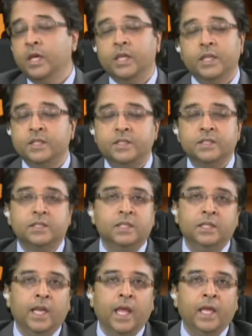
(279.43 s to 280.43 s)
there's just a
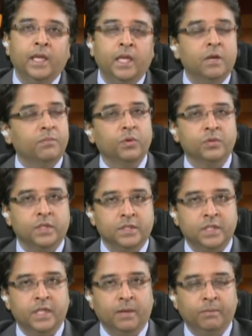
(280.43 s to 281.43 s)
delay in
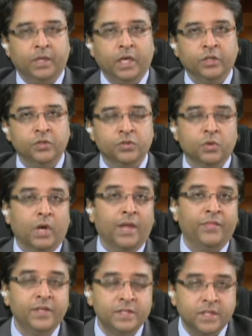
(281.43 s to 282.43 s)
processing the application. So
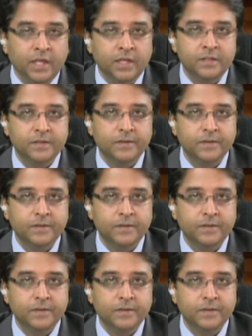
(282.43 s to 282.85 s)
at this stage,